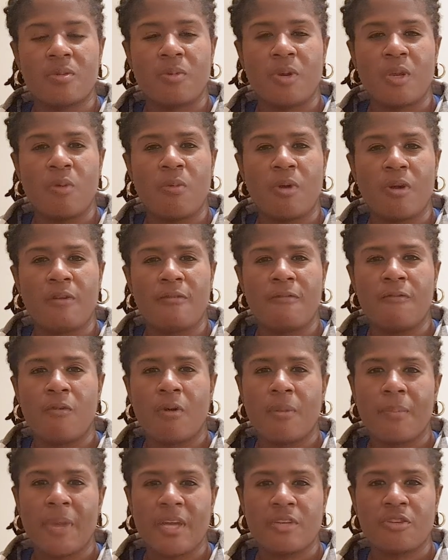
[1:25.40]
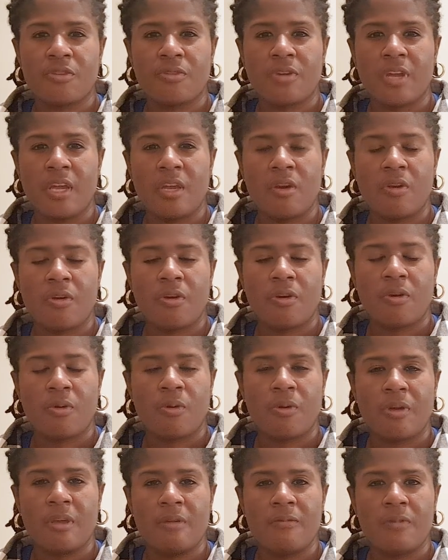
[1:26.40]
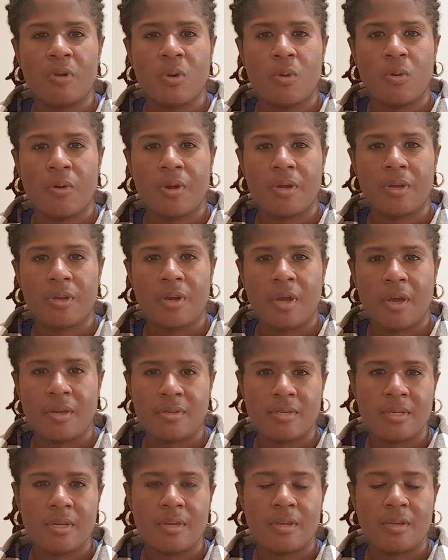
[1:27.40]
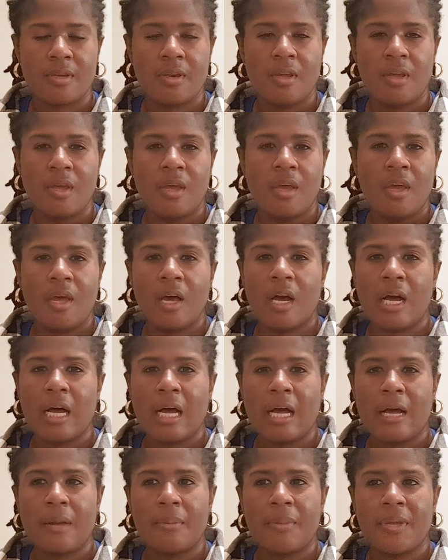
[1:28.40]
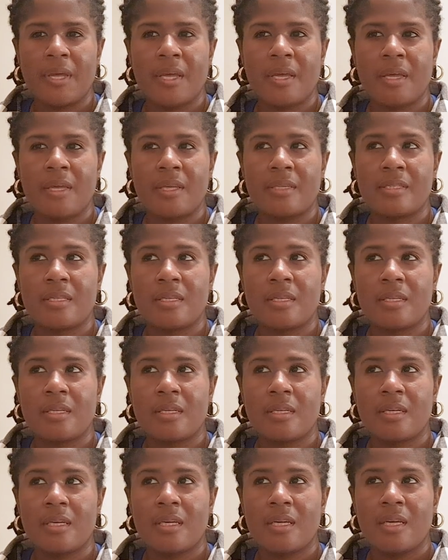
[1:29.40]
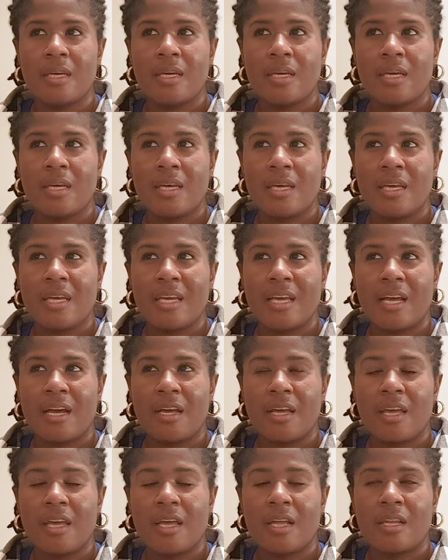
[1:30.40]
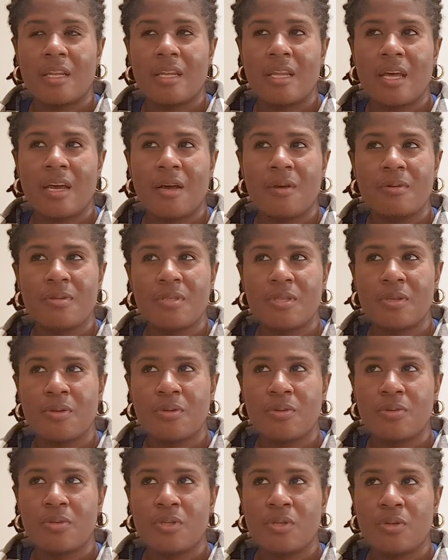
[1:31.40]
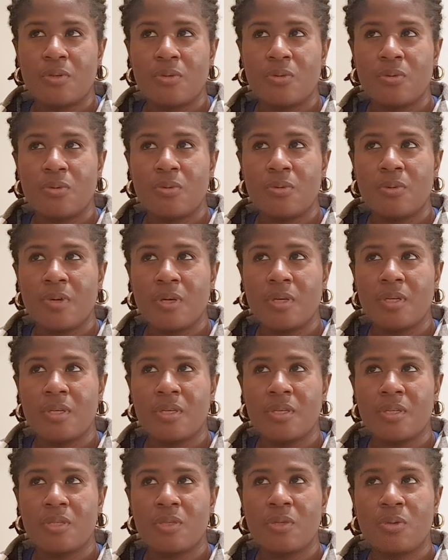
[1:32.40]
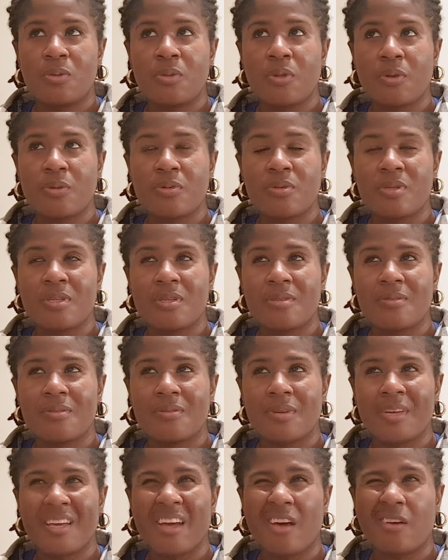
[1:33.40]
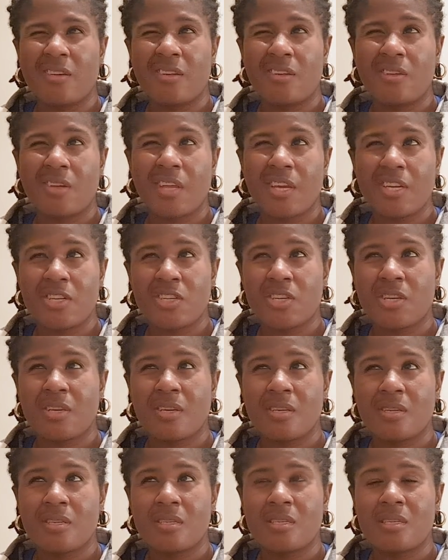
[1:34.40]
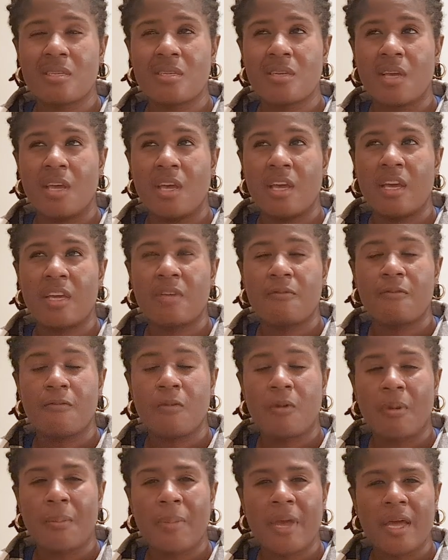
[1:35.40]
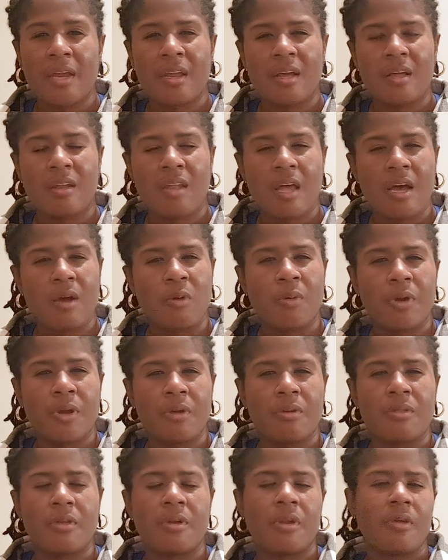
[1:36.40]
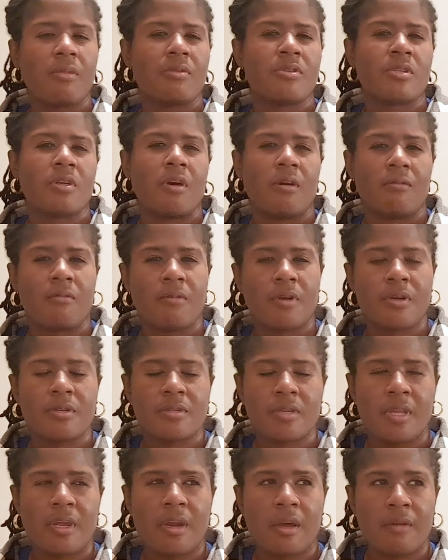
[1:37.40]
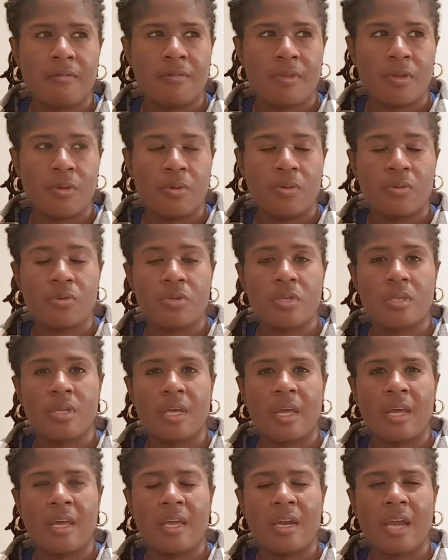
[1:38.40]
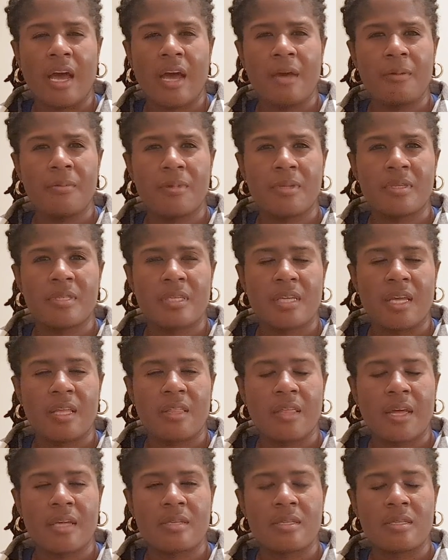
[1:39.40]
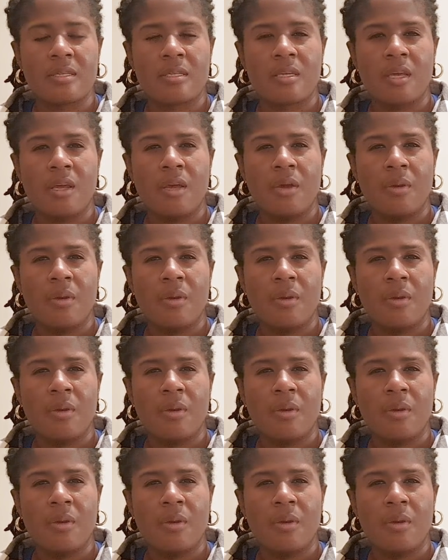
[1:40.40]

when you want to format your data or even organize it. Um, it allows you to do those calculations and formatting a lot quicker than other softwares that I've used. And I would say that's